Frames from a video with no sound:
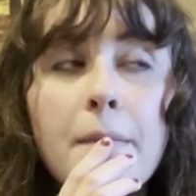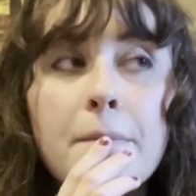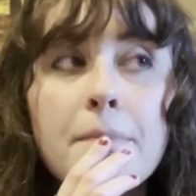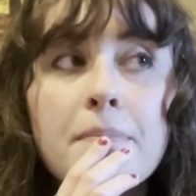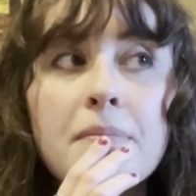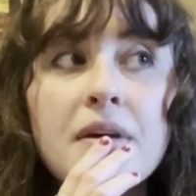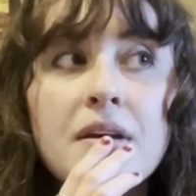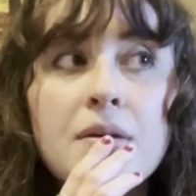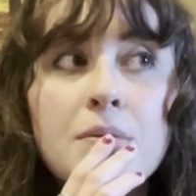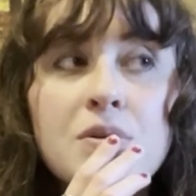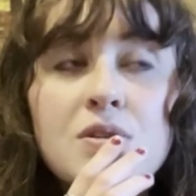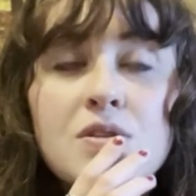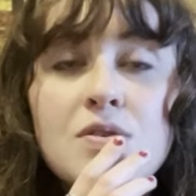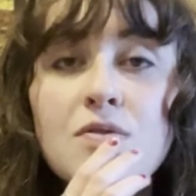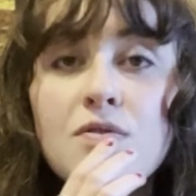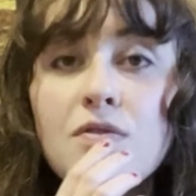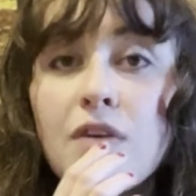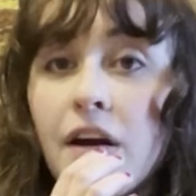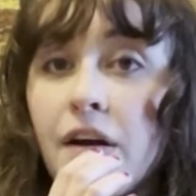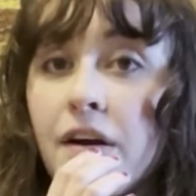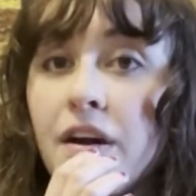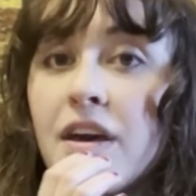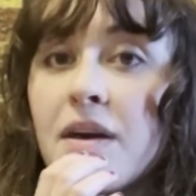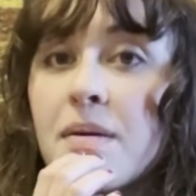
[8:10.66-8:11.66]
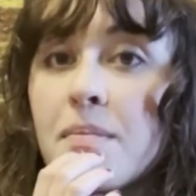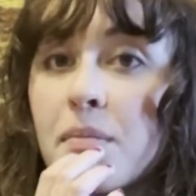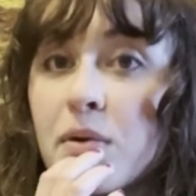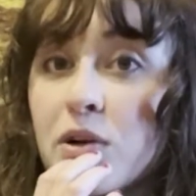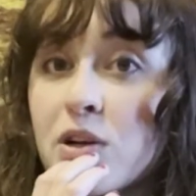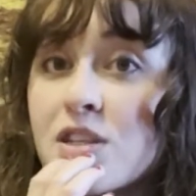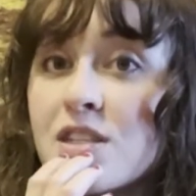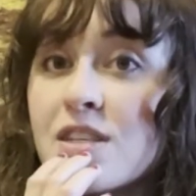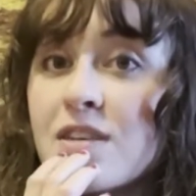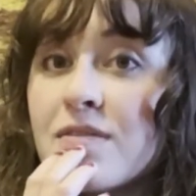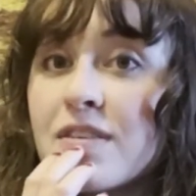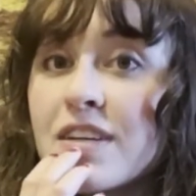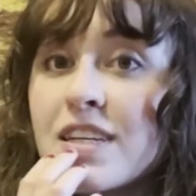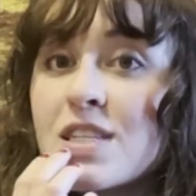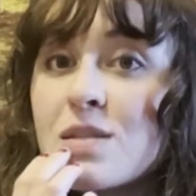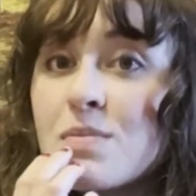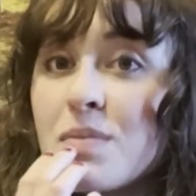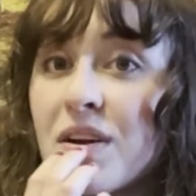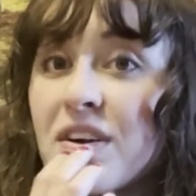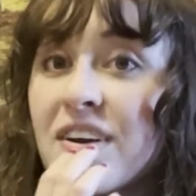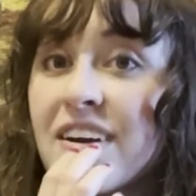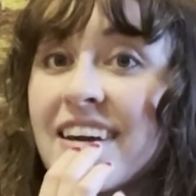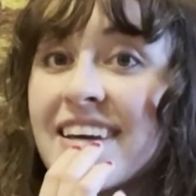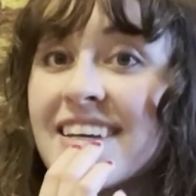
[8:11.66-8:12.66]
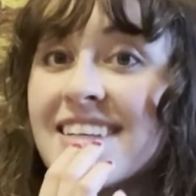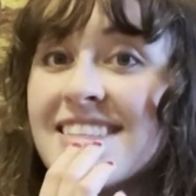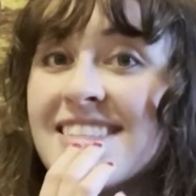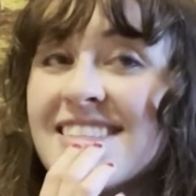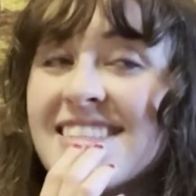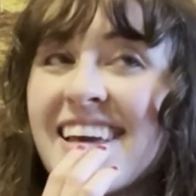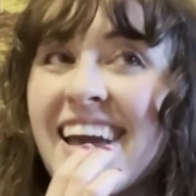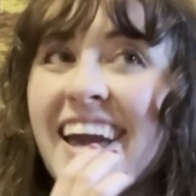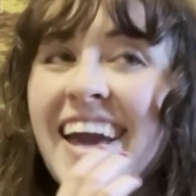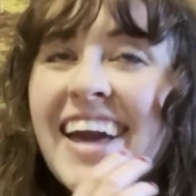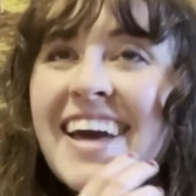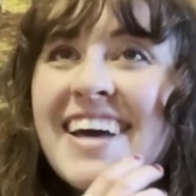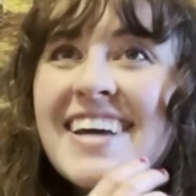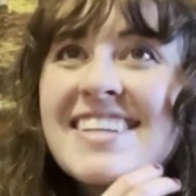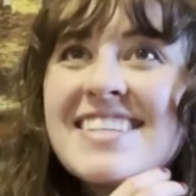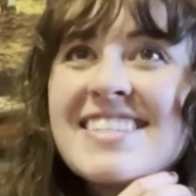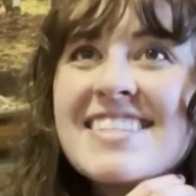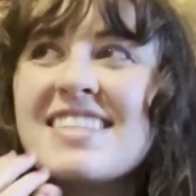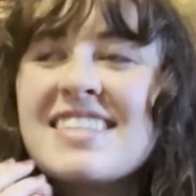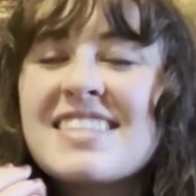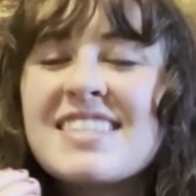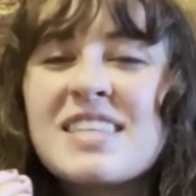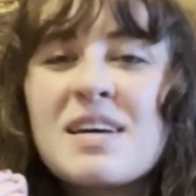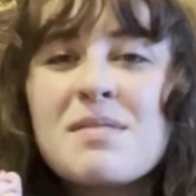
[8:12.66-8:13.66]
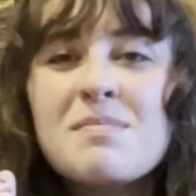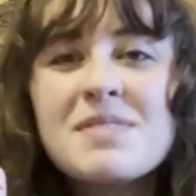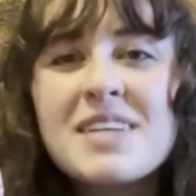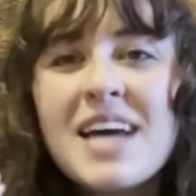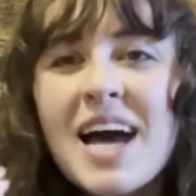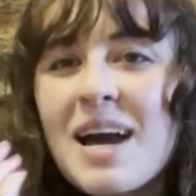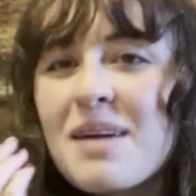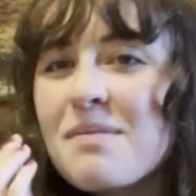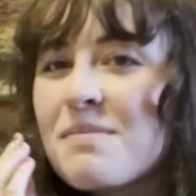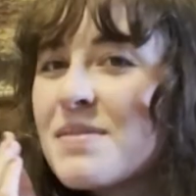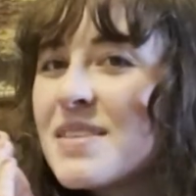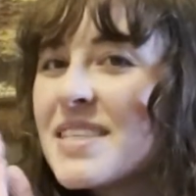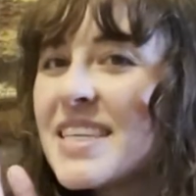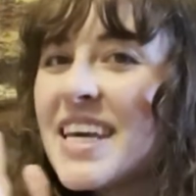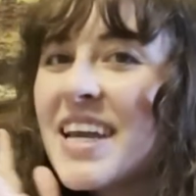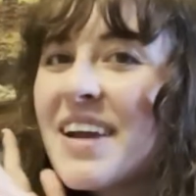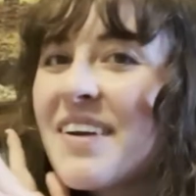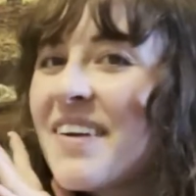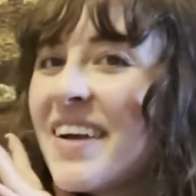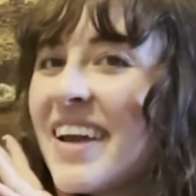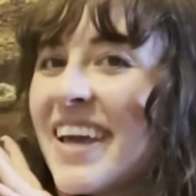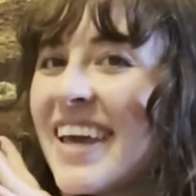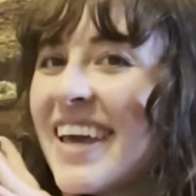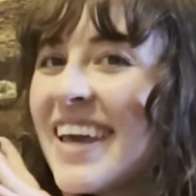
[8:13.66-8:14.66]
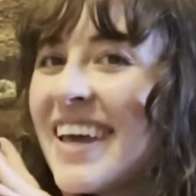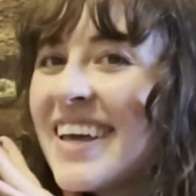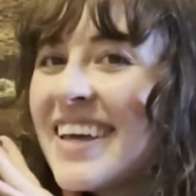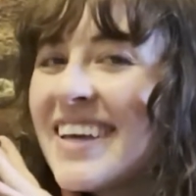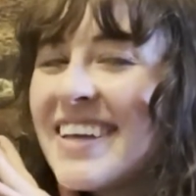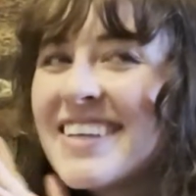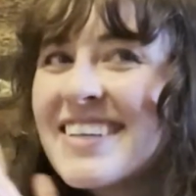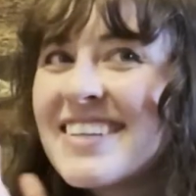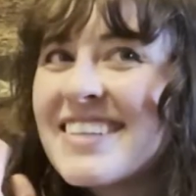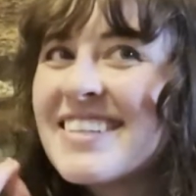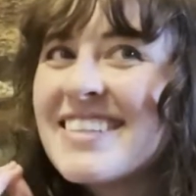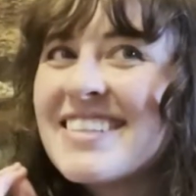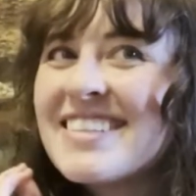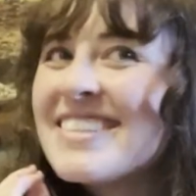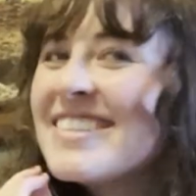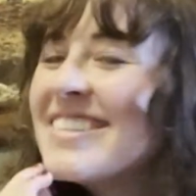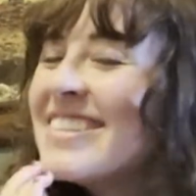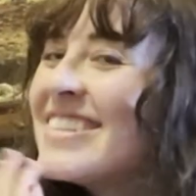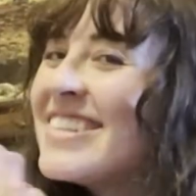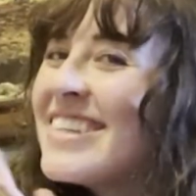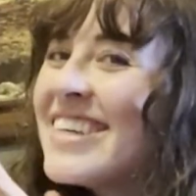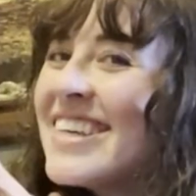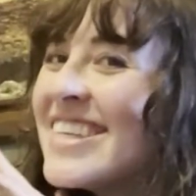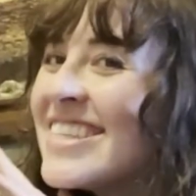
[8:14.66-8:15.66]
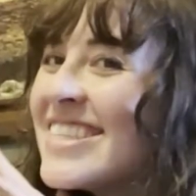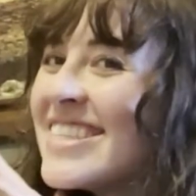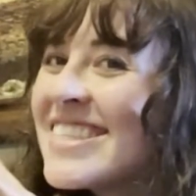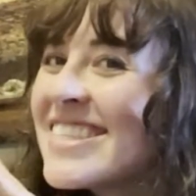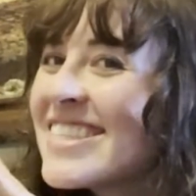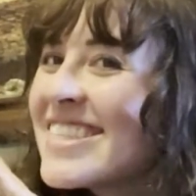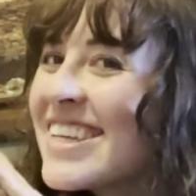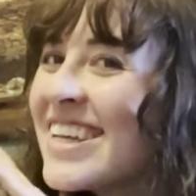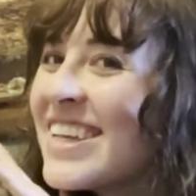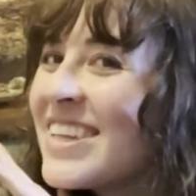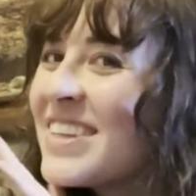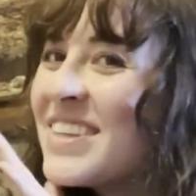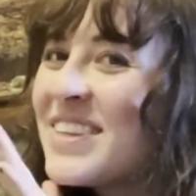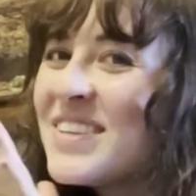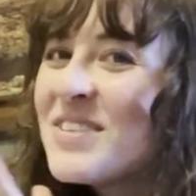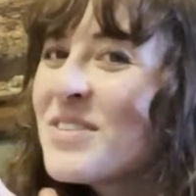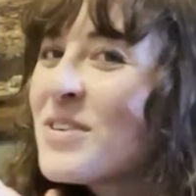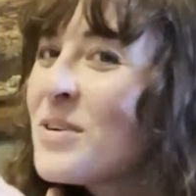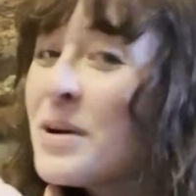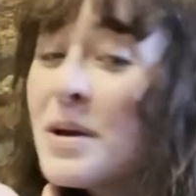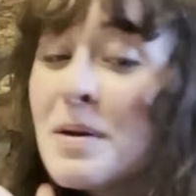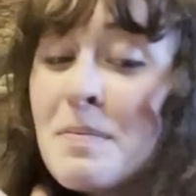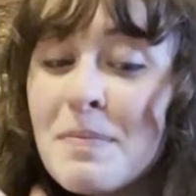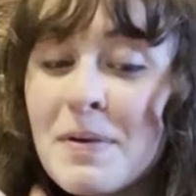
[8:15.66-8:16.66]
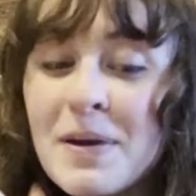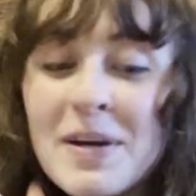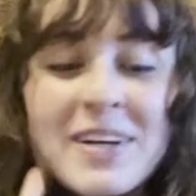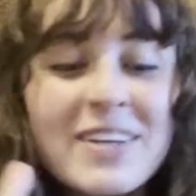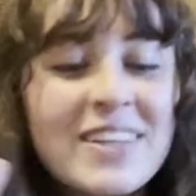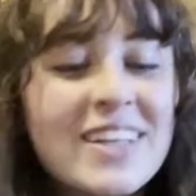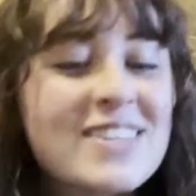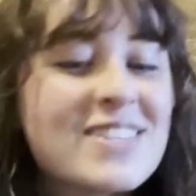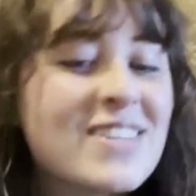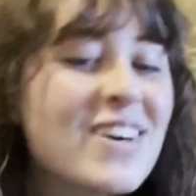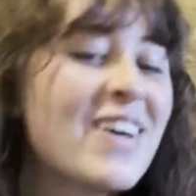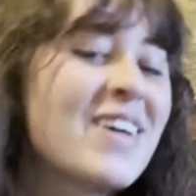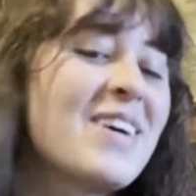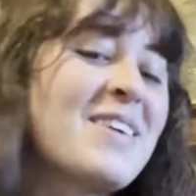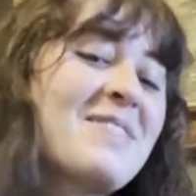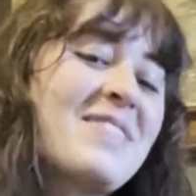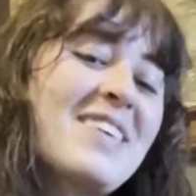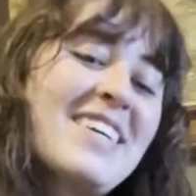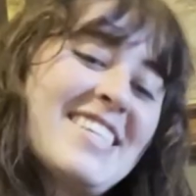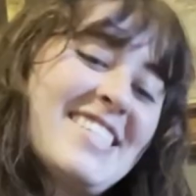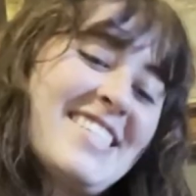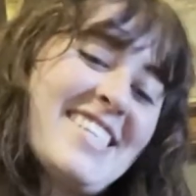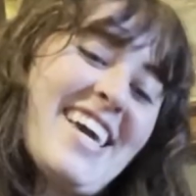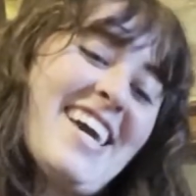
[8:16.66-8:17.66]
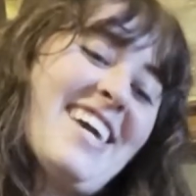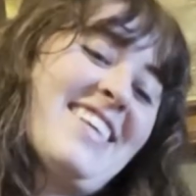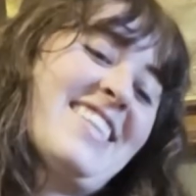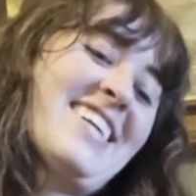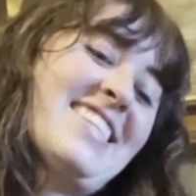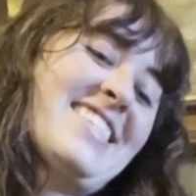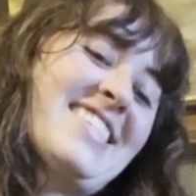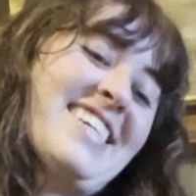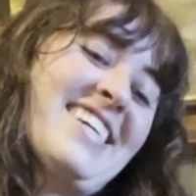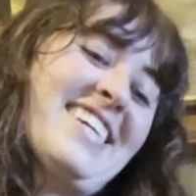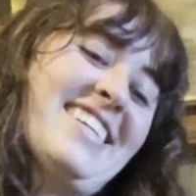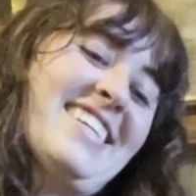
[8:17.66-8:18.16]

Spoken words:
It was a very immersive experience, and sometimes hearing it is a little creepier. That's all I'm gonna say. That's it.